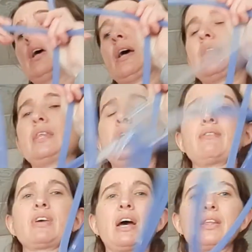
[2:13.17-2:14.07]
and then
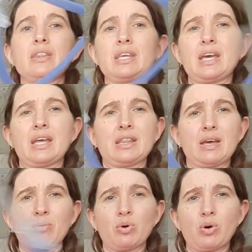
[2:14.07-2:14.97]
I've got the end
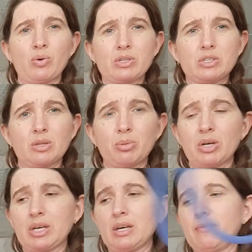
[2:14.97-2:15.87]
that will go into the
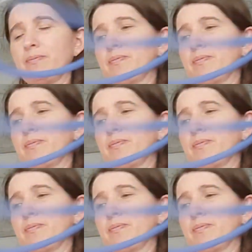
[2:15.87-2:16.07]
bucket.